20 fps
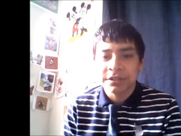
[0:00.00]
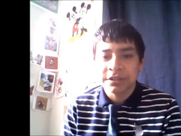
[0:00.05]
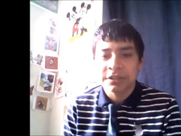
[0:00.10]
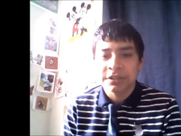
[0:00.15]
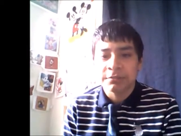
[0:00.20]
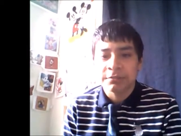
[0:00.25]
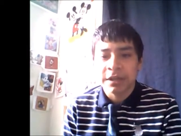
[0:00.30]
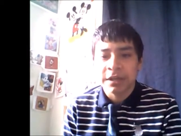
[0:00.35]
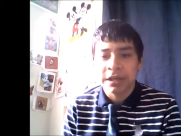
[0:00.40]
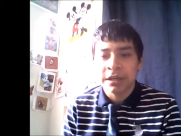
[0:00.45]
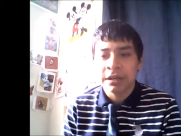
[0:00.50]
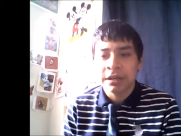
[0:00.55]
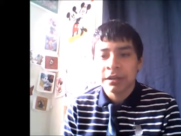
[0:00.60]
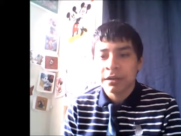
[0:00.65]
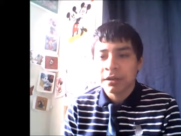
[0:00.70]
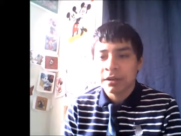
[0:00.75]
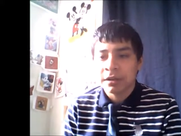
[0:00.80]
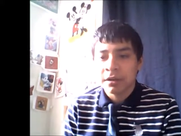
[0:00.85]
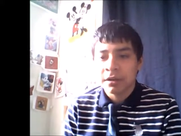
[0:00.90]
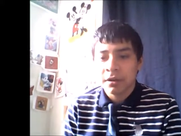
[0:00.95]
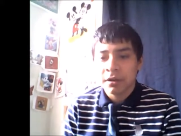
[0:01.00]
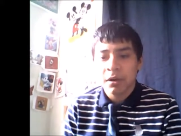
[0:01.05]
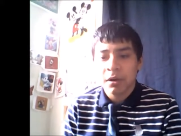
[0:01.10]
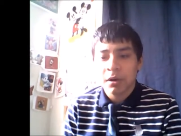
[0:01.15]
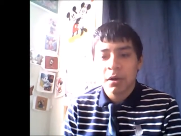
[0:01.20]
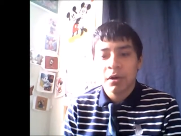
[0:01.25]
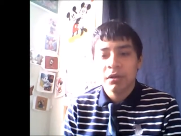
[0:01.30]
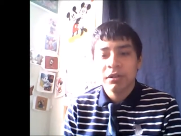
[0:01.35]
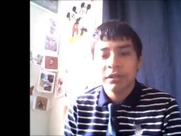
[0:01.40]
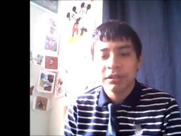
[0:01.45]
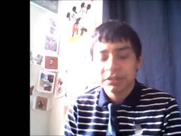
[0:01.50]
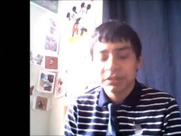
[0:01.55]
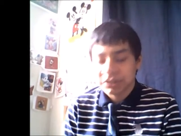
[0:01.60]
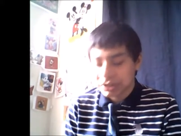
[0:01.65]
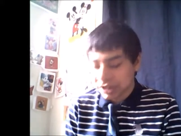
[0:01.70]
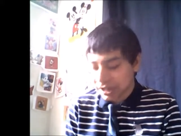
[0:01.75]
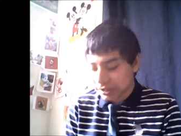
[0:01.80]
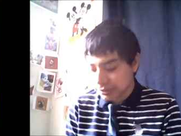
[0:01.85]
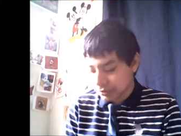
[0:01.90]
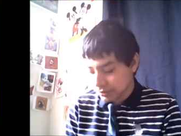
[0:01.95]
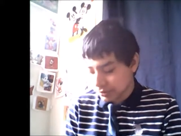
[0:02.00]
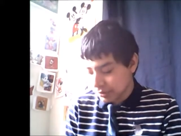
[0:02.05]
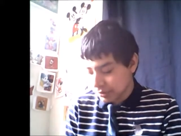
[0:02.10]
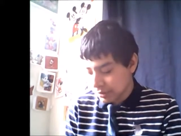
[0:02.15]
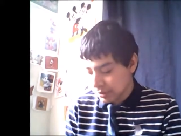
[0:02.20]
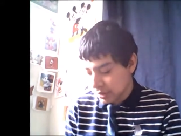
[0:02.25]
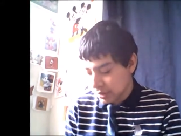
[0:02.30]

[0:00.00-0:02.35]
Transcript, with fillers: since my earliest childhood.